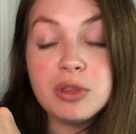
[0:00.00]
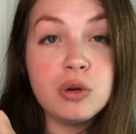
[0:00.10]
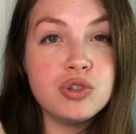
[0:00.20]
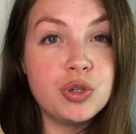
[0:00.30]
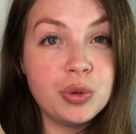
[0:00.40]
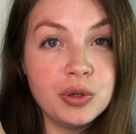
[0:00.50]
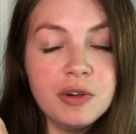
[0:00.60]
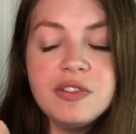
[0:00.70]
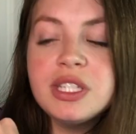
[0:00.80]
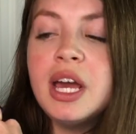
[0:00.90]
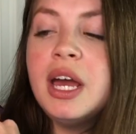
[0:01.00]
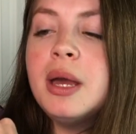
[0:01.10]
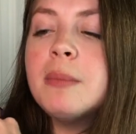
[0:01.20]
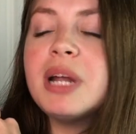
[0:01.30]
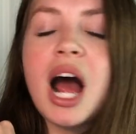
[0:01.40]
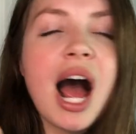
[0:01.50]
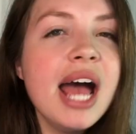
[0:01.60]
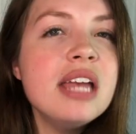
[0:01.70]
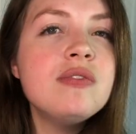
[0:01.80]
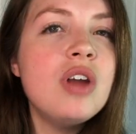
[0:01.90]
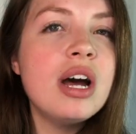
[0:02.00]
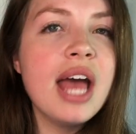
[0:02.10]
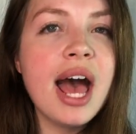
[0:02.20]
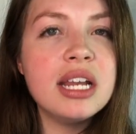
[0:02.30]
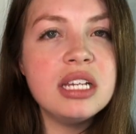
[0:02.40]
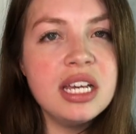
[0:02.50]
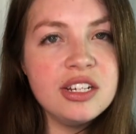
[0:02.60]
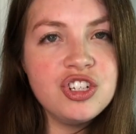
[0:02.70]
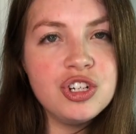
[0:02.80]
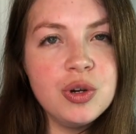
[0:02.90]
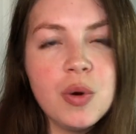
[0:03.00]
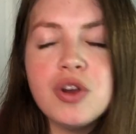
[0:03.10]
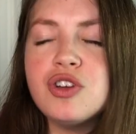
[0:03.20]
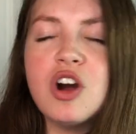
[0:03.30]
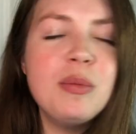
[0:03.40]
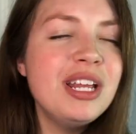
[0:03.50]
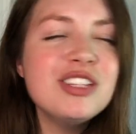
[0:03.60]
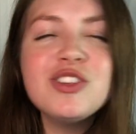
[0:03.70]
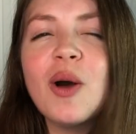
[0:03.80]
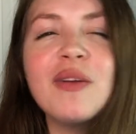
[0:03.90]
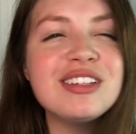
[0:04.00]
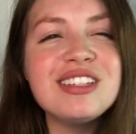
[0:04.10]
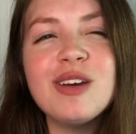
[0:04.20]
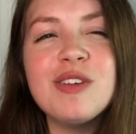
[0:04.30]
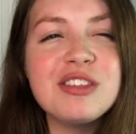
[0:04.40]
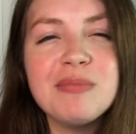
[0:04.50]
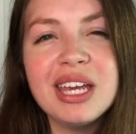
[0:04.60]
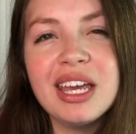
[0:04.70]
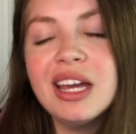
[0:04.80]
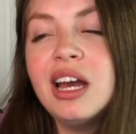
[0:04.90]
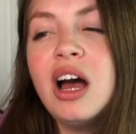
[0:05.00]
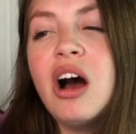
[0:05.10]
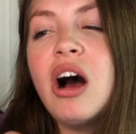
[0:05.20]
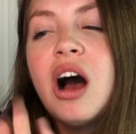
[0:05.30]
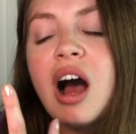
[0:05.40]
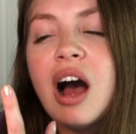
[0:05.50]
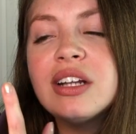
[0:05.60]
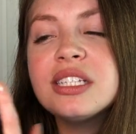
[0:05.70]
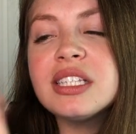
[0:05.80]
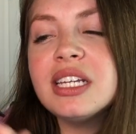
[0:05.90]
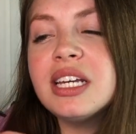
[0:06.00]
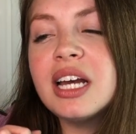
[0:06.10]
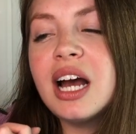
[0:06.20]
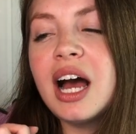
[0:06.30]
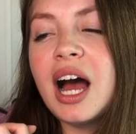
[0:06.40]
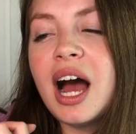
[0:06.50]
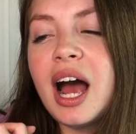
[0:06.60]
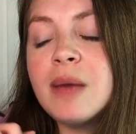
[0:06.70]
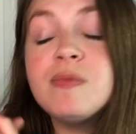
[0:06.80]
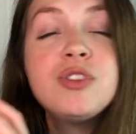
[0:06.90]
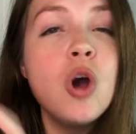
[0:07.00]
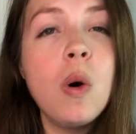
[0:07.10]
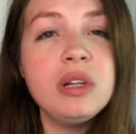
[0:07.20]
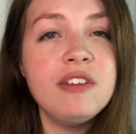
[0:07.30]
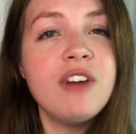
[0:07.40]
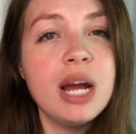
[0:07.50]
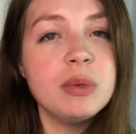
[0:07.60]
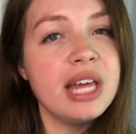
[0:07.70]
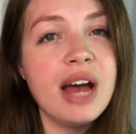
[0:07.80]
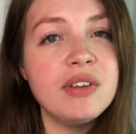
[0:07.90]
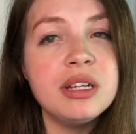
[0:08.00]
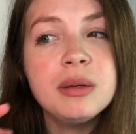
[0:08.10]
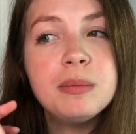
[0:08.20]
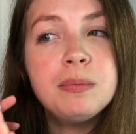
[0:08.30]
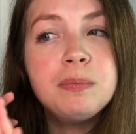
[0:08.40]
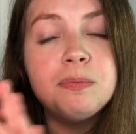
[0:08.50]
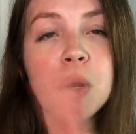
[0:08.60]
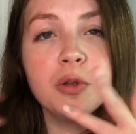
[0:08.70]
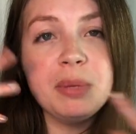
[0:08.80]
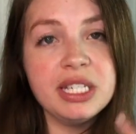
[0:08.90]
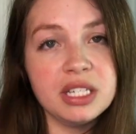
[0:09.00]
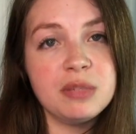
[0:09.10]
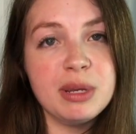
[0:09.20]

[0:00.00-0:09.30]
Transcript: those grooves. But I have not had an issue. Nobody's noticed it with me. Honestly, I'm totally fine with having both pieces be